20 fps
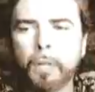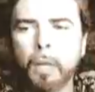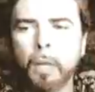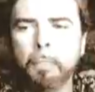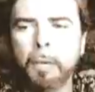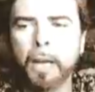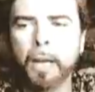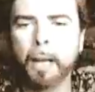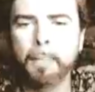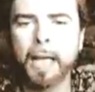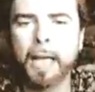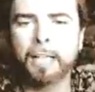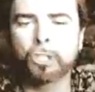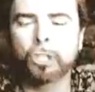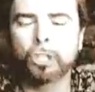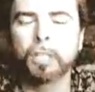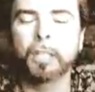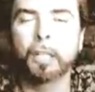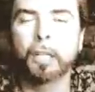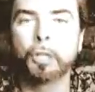but I'm
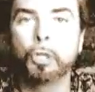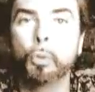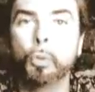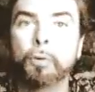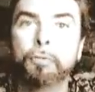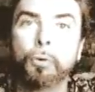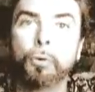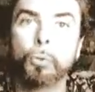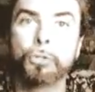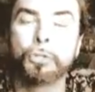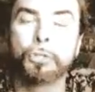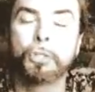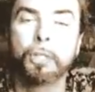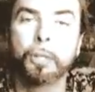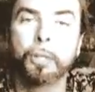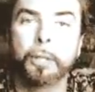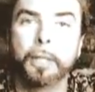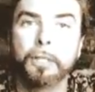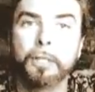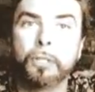actually going to do a full
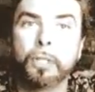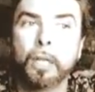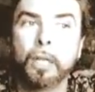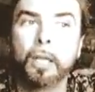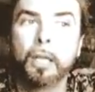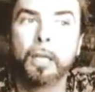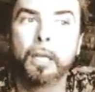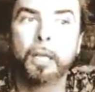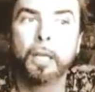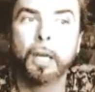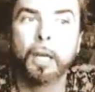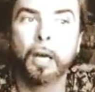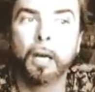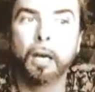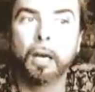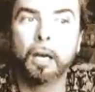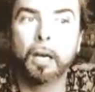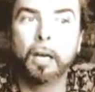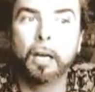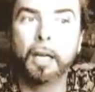series.
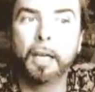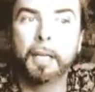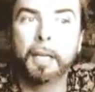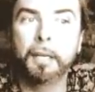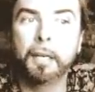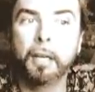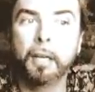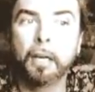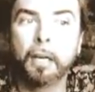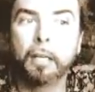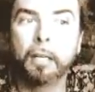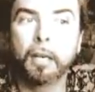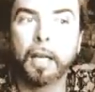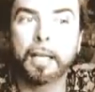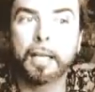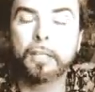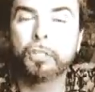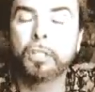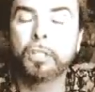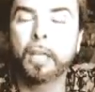
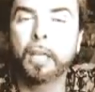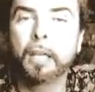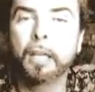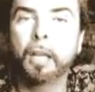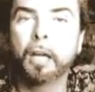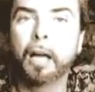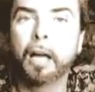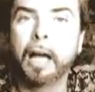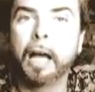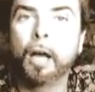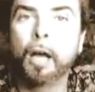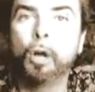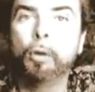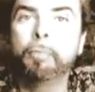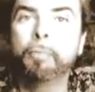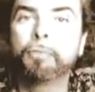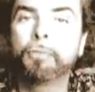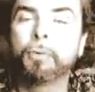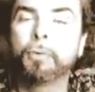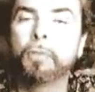Like I said, I hope
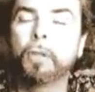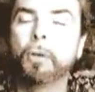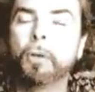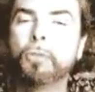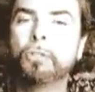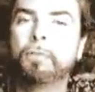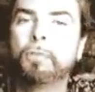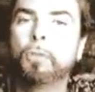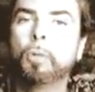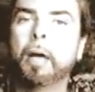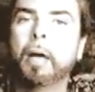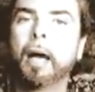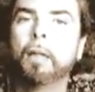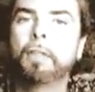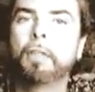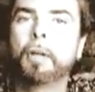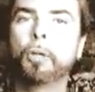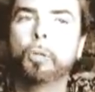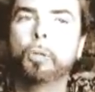for those of you out there